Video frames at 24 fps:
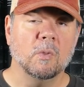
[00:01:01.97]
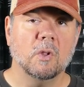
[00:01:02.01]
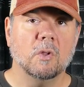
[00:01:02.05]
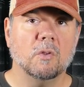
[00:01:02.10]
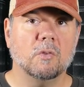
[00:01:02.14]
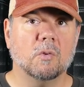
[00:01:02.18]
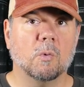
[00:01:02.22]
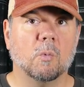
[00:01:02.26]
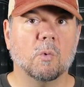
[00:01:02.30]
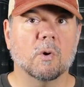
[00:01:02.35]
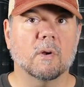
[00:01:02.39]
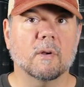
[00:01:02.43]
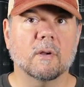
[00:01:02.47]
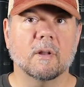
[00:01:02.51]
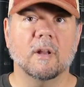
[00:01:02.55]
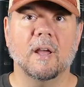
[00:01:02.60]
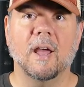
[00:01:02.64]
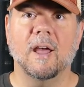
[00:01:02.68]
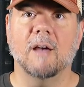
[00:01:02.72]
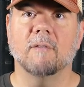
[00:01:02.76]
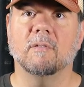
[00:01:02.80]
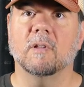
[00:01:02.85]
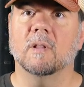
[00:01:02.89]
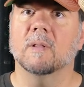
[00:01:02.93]
So we're going to
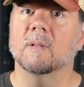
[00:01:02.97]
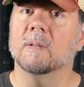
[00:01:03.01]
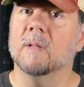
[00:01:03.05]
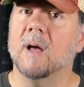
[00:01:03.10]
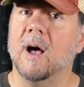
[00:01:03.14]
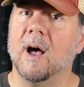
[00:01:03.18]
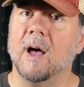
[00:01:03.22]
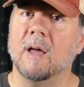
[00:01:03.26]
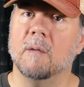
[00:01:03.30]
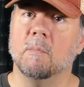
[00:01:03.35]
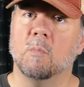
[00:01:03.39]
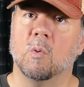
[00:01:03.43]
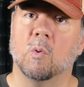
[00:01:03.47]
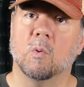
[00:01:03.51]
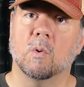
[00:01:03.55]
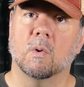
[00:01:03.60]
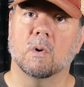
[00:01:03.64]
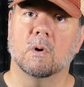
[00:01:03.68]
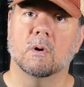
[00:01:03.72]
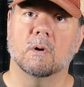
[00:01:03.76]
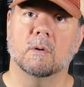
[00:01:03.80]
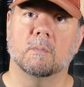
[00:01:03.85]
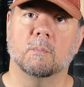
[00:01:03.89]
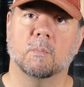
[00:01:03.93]
have a lot more